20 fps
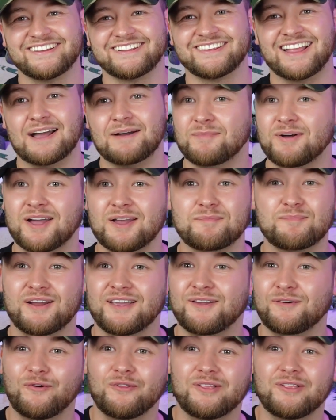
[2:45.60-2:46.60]
That might
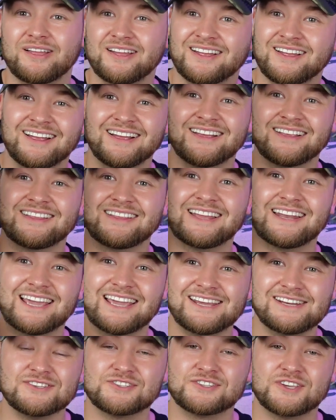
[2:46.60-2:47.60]
bring all the
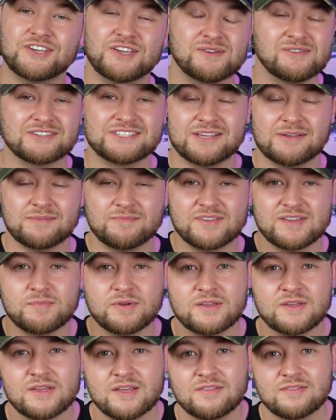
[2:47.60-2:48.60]
ladies to you or something,
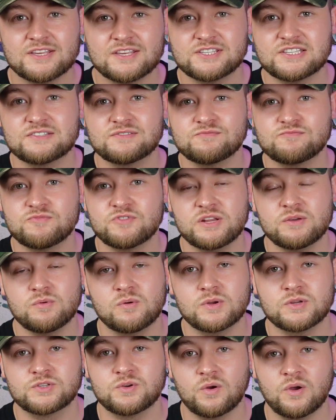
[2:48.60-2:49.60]
but this isn't really
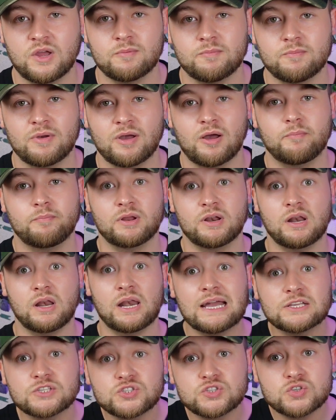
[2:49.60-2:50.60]
what we're talking about. But
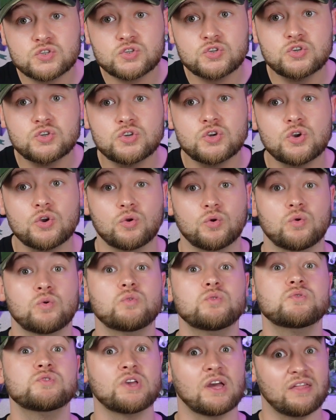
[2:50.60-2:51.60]
let's
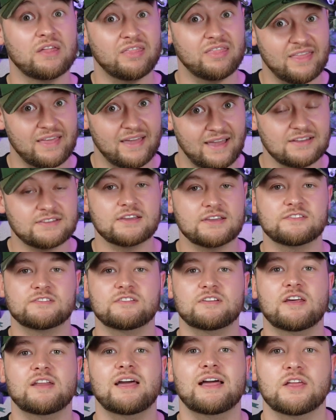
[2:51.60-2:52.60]
use that as
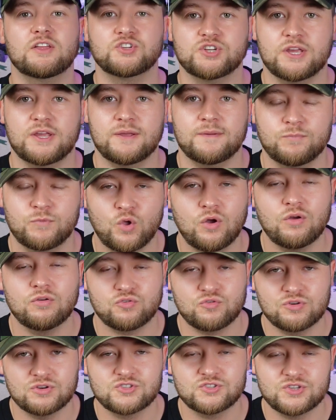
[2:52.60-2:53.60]
an analogy.
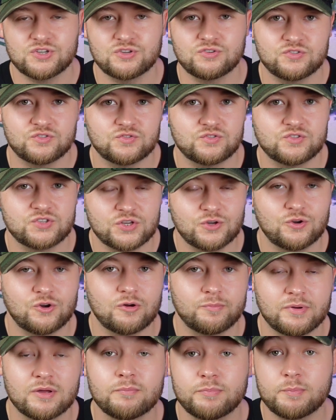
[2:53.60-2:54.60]
Not Christian
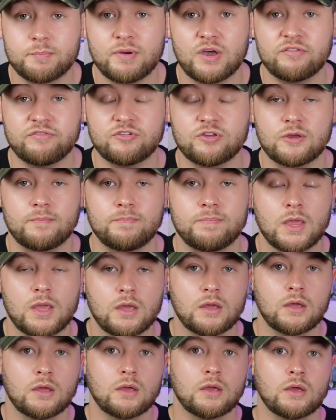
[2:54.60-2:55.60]
Dior, but the perfume.
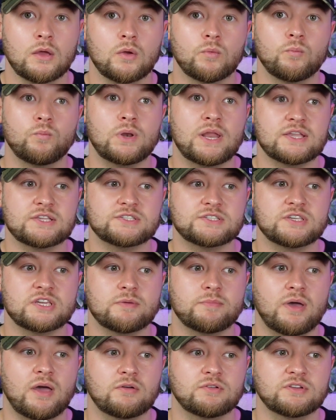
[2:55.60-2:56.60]
Let's think
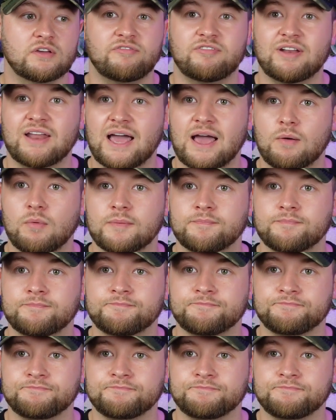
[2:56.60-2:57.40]
about a flower.